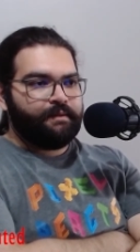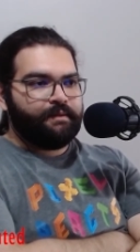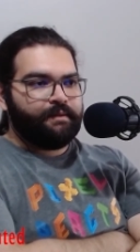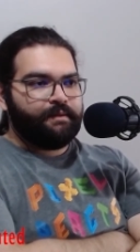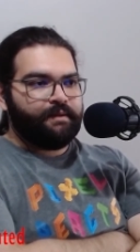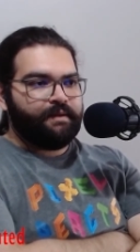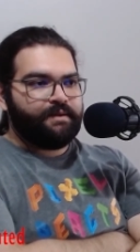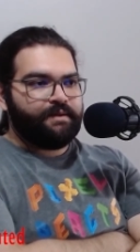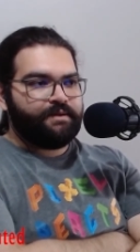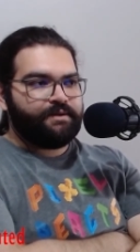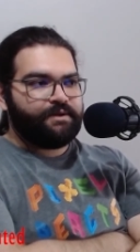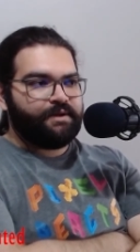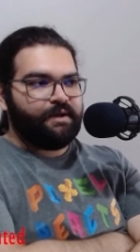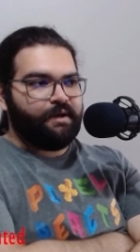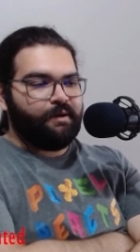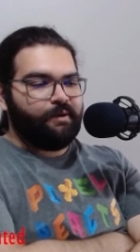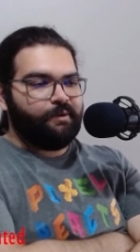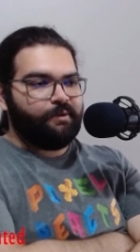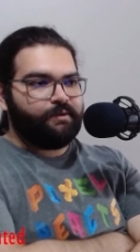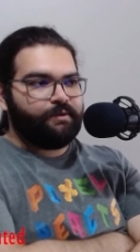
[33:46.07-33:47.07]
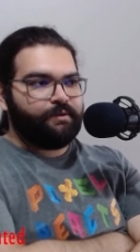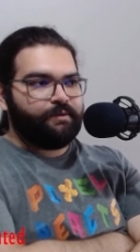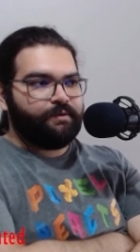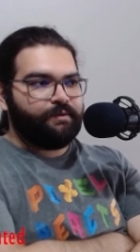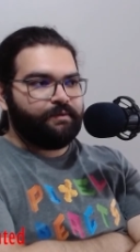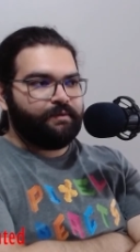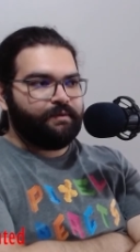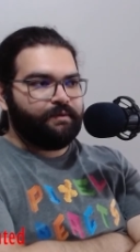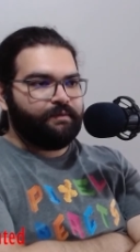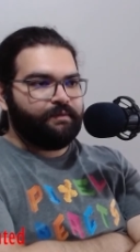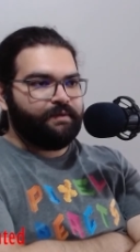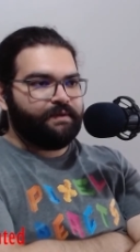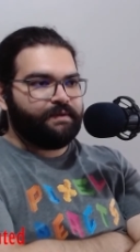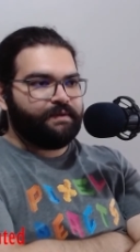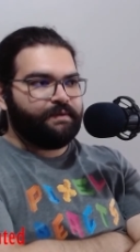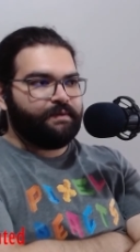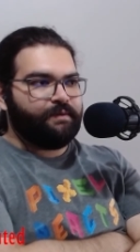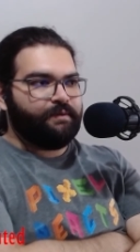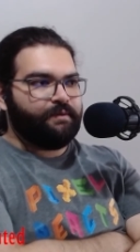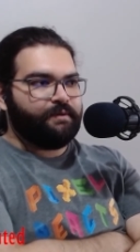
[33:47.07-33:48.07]
And Charlotte with
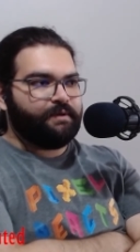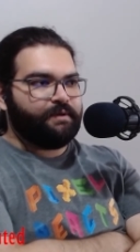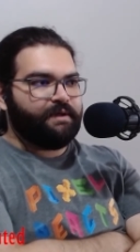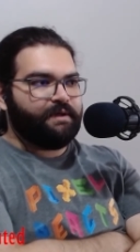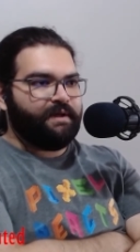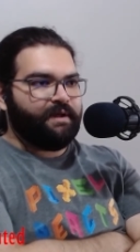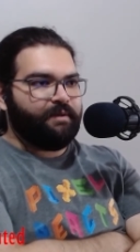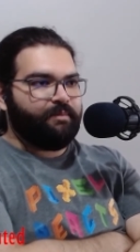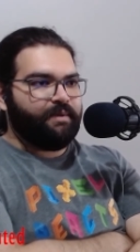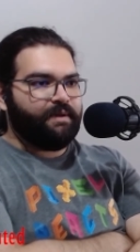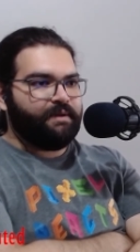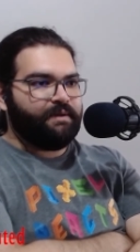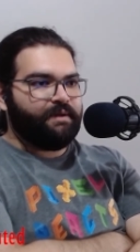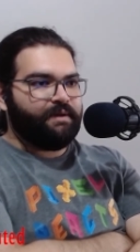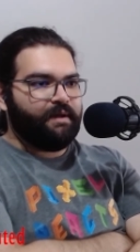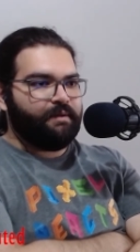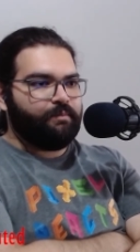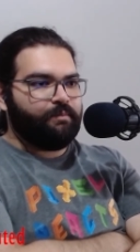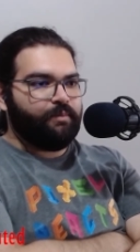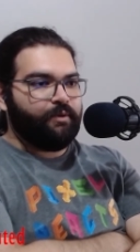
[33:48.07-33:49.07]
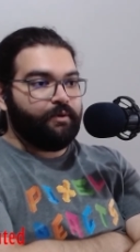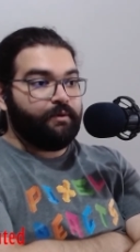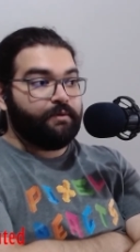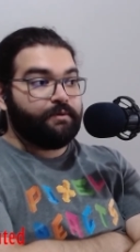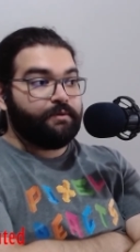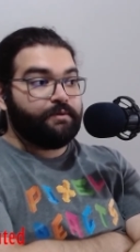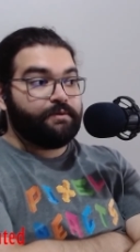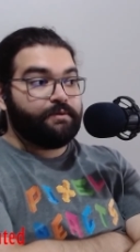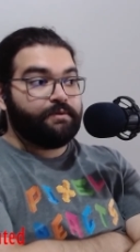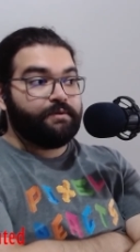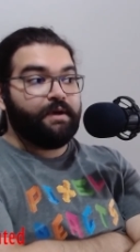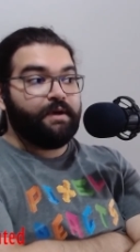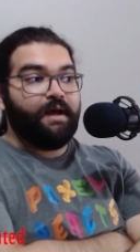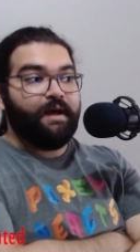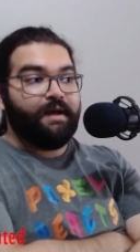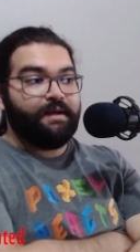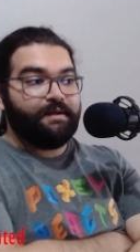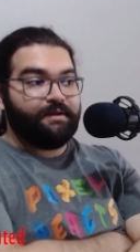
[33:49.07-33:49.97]
her creepy dead birds and